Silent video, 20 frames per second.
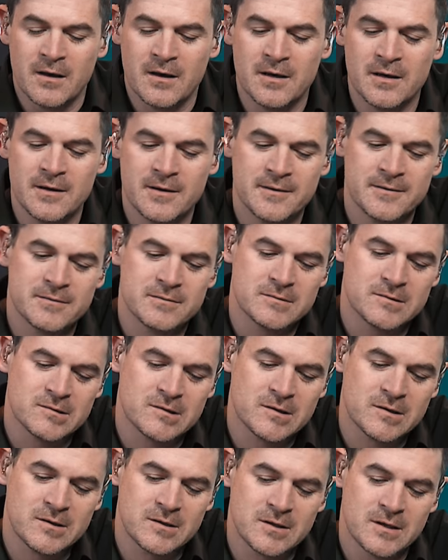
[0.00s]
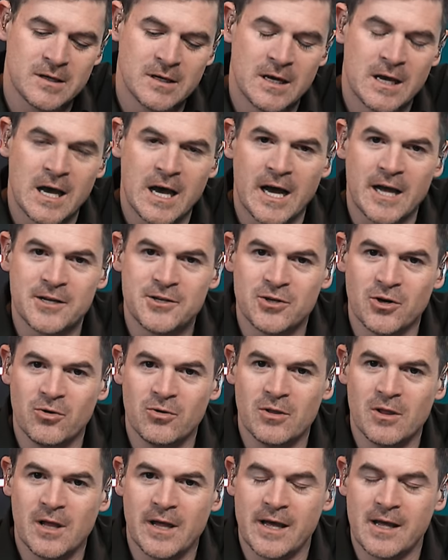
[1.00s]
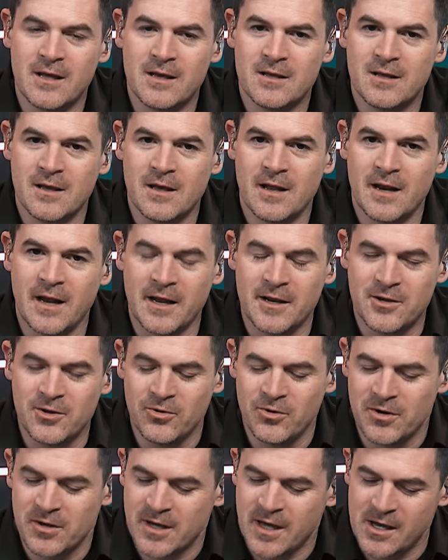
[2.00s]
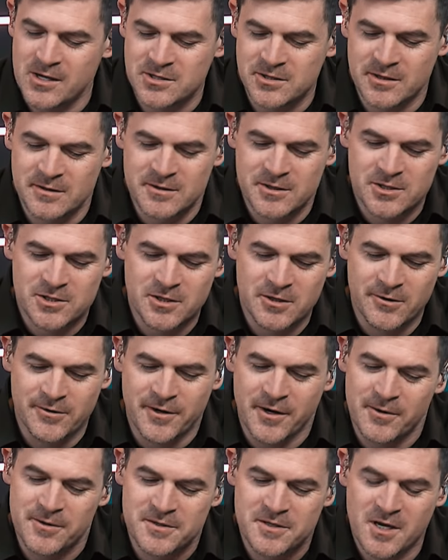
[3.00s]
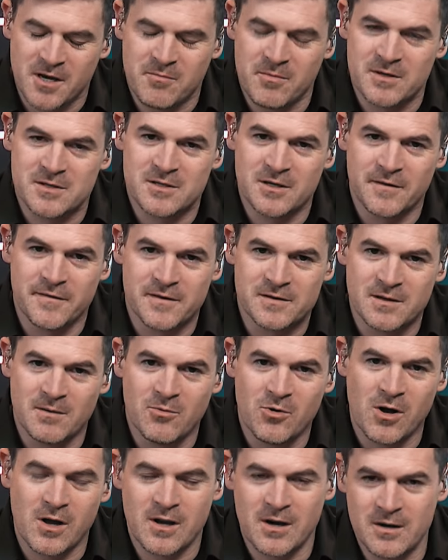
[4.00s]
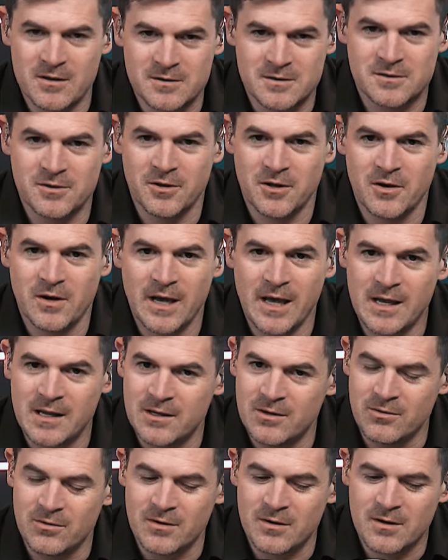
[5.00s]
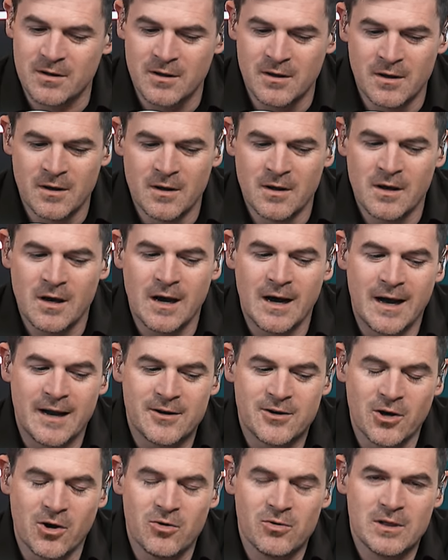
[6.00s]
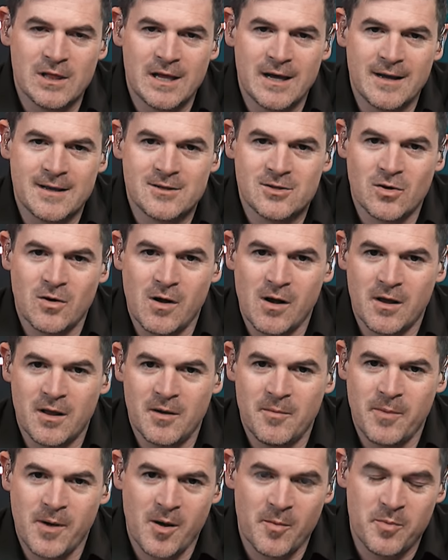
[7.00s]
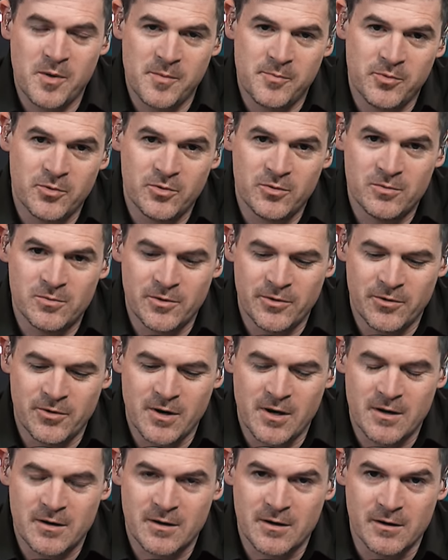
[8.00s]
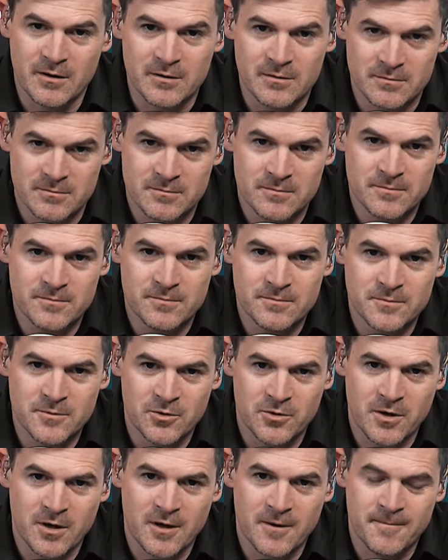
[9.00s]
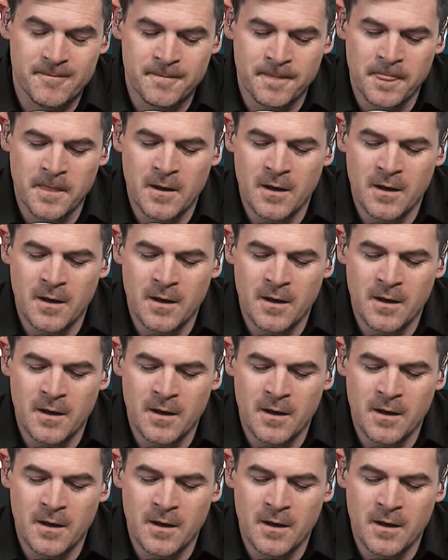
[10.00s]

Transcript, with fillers: I, ugh, I don't like, and I do it occasionally on the show, and I always kick myself as I'm walking out of the studio. I hate doing it. I don't like talking about people when they're not here, okay? Yeah.